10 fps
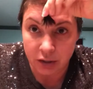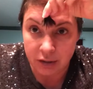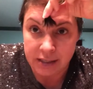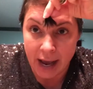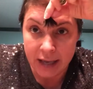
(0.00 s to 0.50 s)

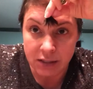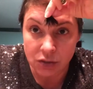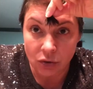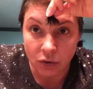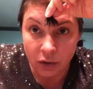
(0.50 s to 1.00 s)

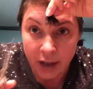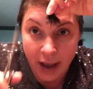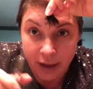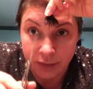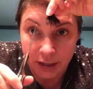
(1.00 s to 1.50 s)
tassel,
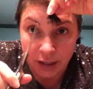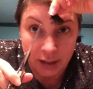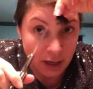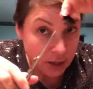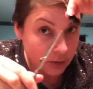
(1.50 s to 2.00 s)
and
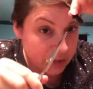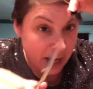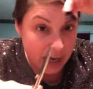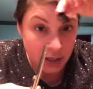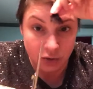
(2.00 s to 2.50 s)
then you
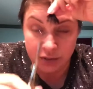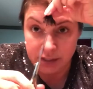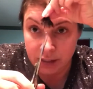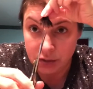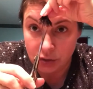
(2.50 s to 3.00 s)
take your
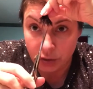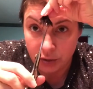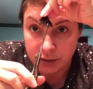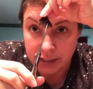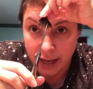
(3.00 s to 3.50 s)

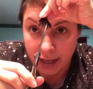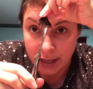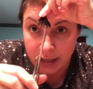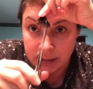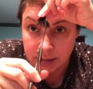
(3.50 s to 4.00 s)
scissors,
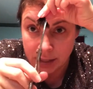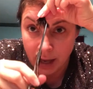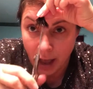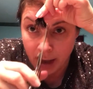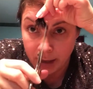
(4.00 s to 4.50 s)
and
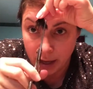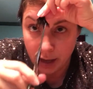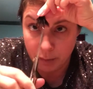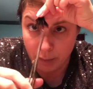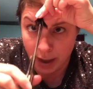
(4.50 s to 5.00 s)
I
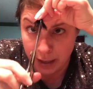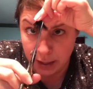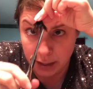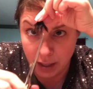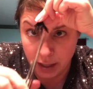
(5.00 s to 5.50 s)
cut
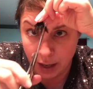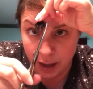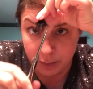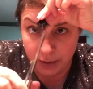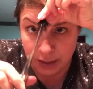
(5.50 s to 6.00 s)
mine
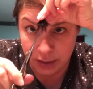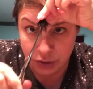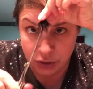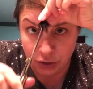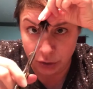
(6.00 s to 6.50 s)
up
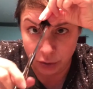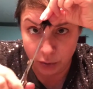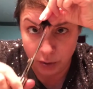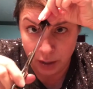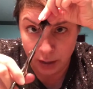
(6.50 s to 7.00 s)
into